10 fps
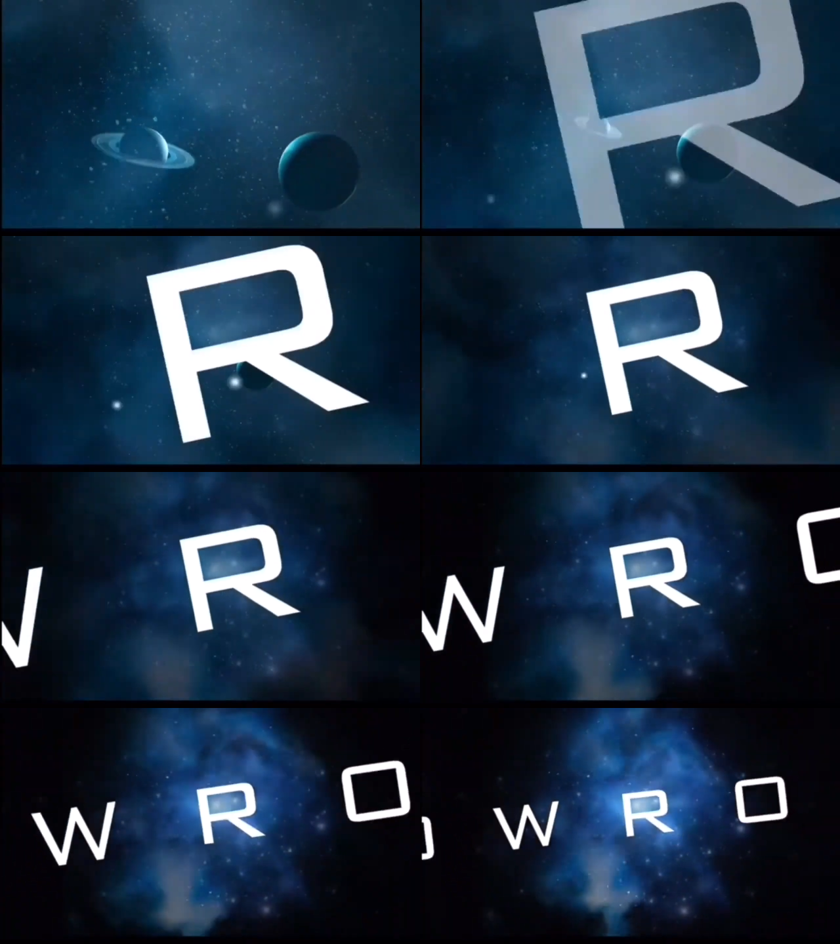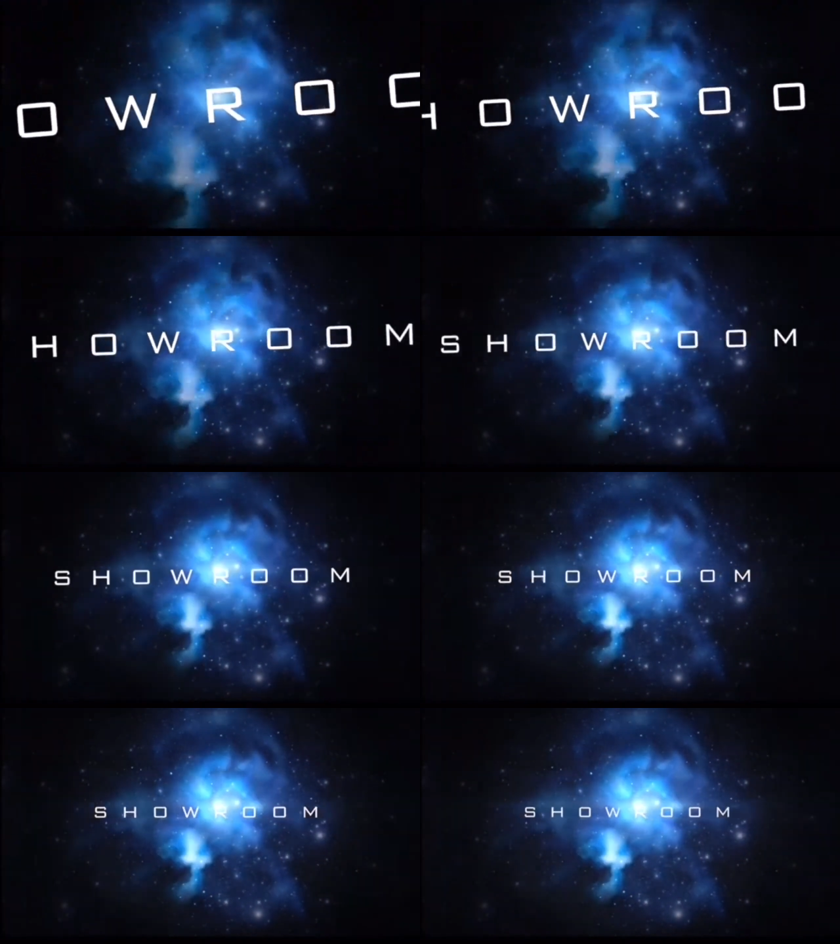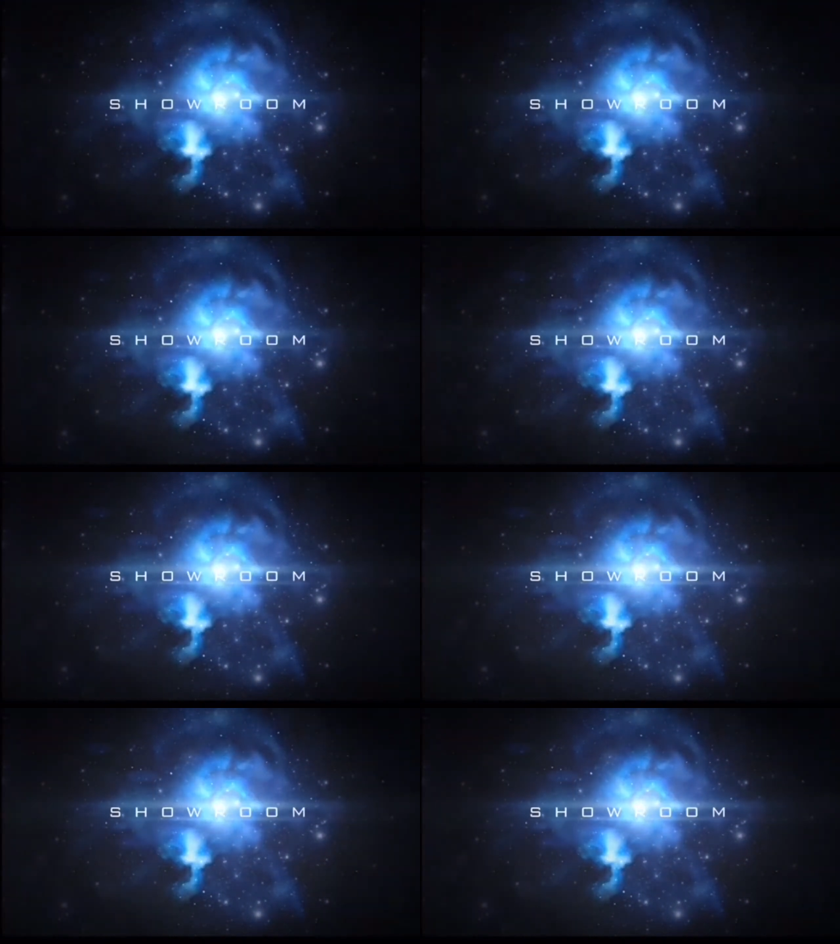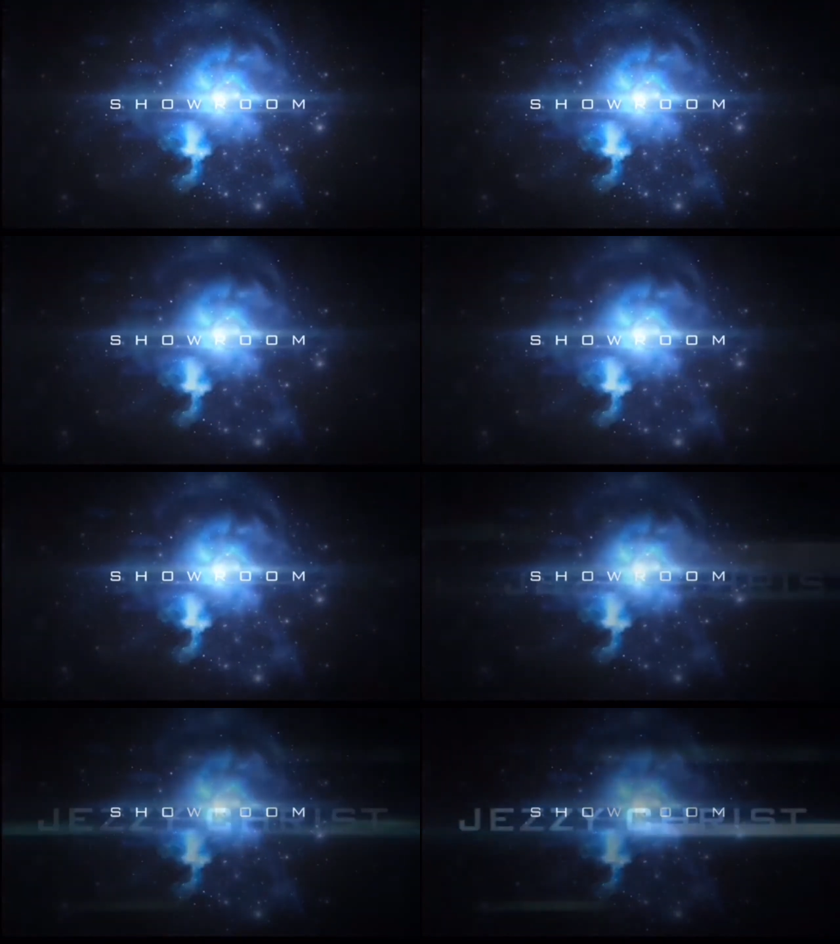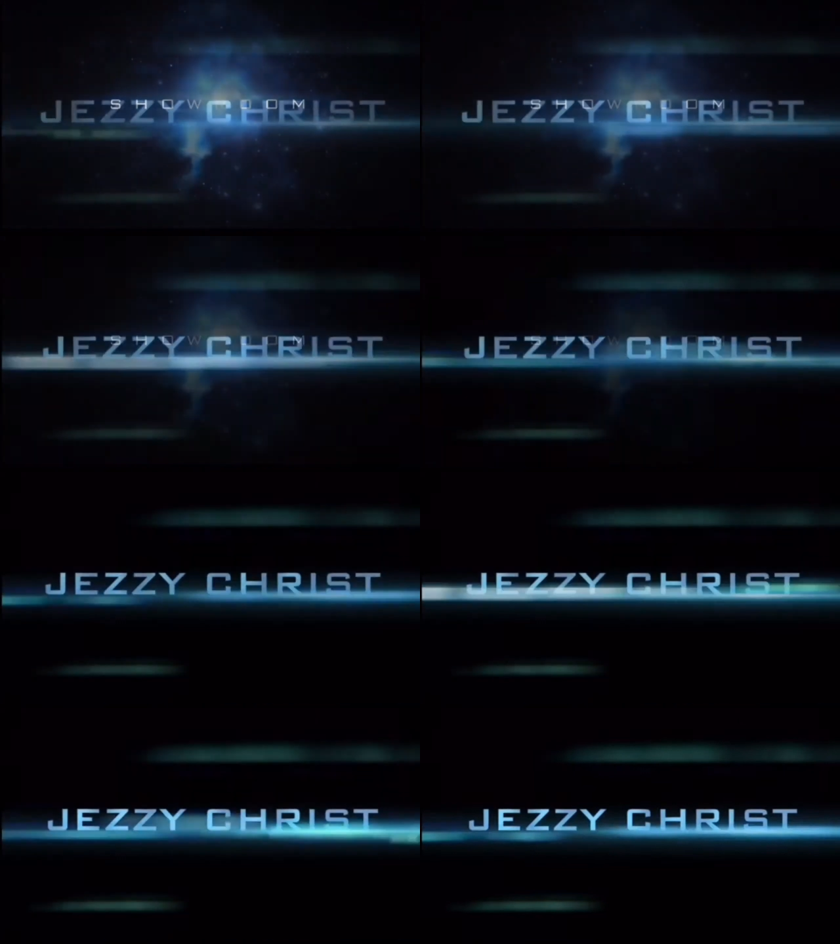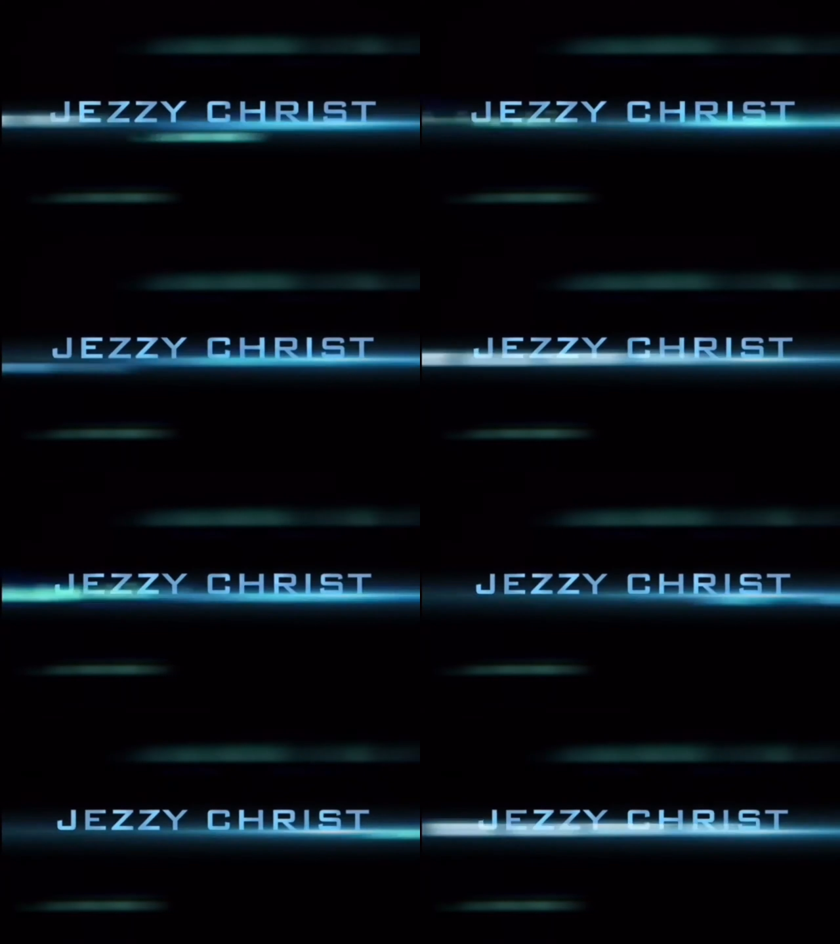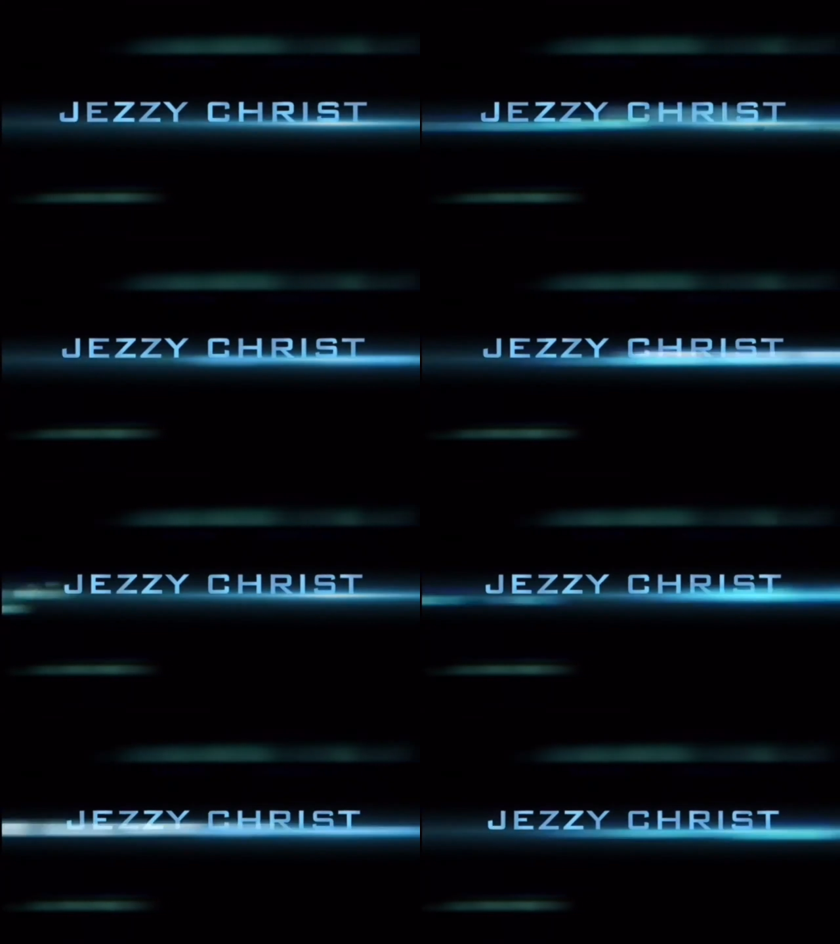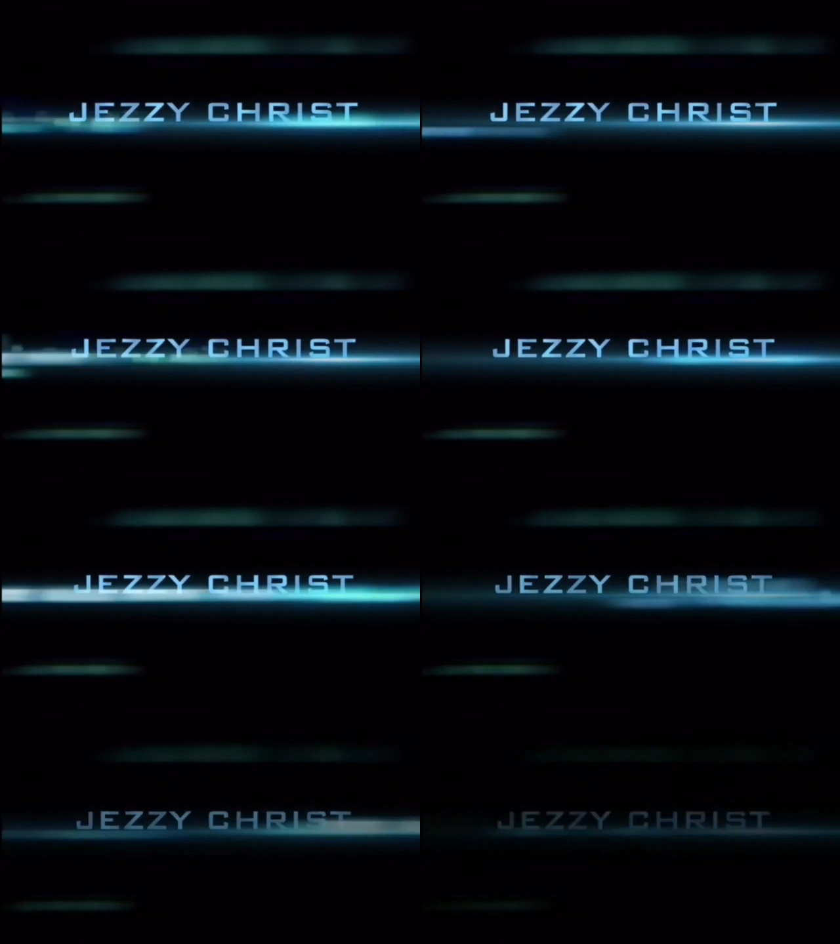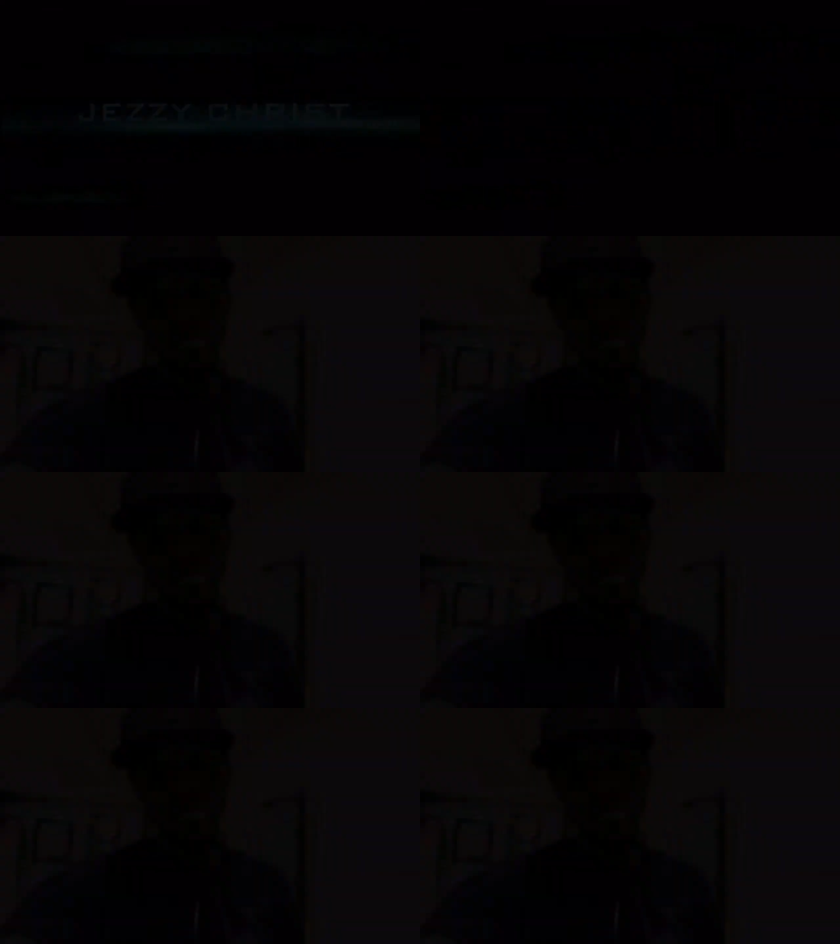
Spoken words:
[unreadable: no face in view]